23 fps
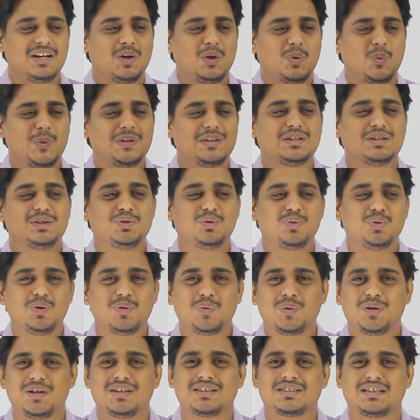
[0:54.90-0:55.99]
with the
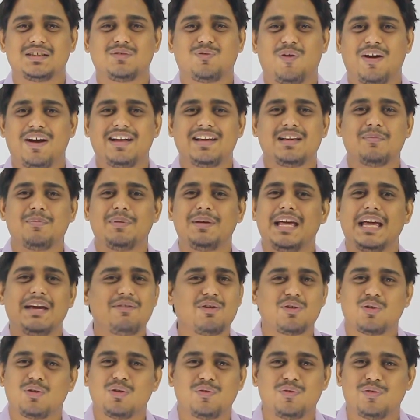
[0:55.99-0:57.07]
universe and finding the
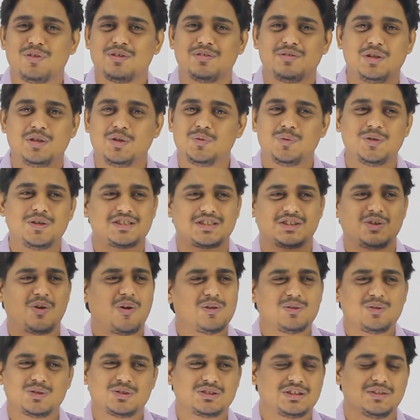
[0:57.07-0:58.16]
behavior of the universe and all
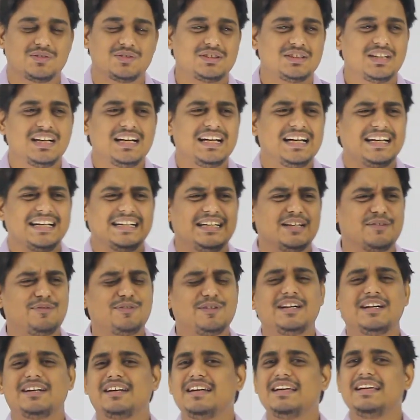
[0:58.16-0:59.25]
those stuffs.
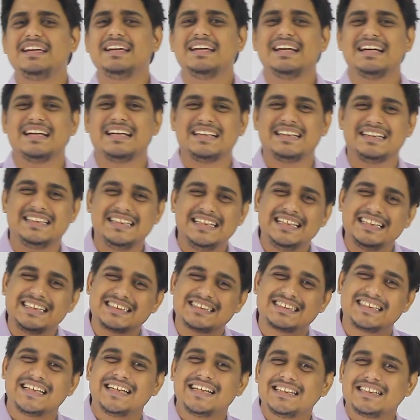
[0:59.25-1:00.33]
Definitely these
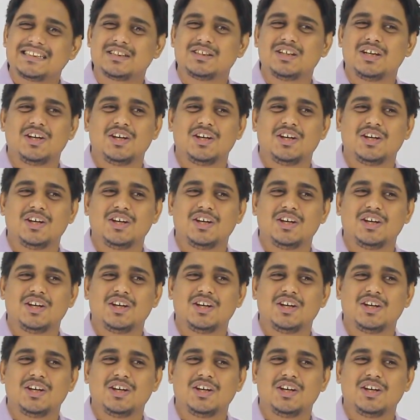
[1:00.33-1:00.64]
things,